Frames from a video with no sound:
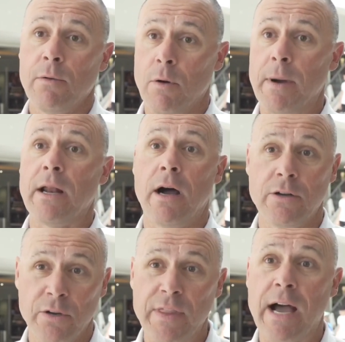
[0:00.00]
about
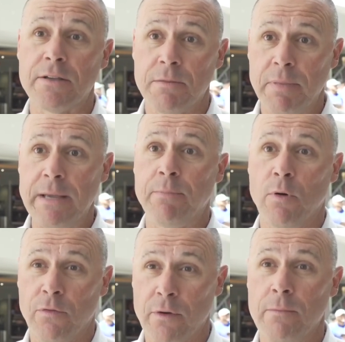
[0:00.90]
100,000
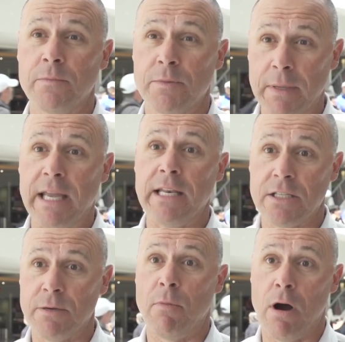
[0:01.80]
people from beginning
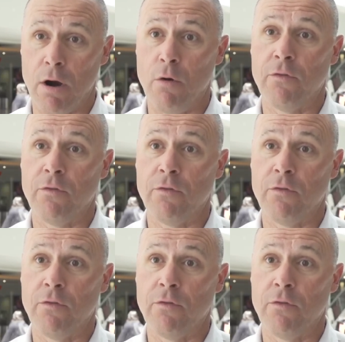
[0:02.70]
tomorrow,